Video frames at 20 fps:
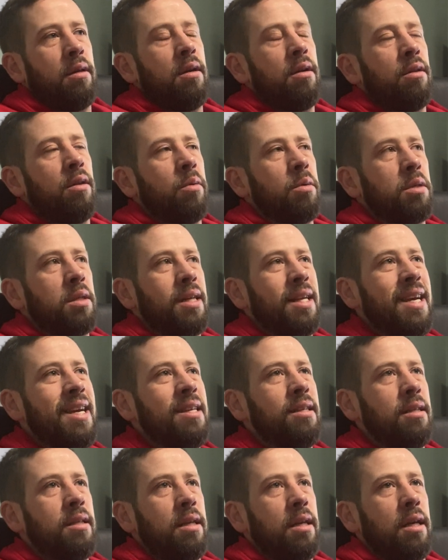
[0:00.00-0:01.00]
There was an
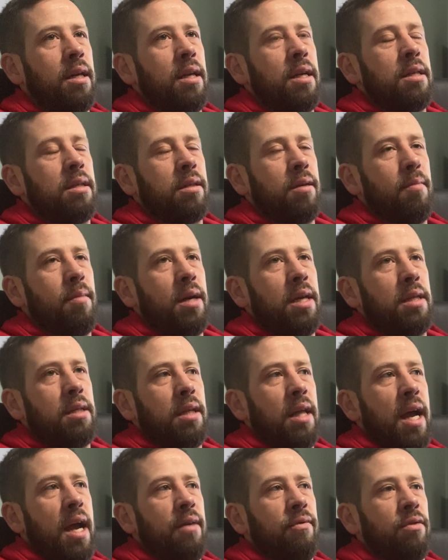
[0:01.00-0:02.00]
incident in somebody's
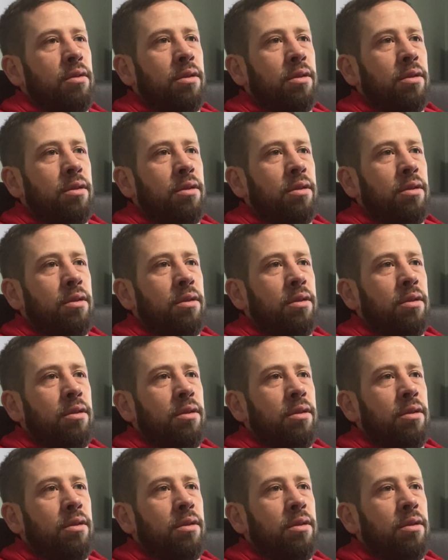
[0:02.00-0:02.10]
life.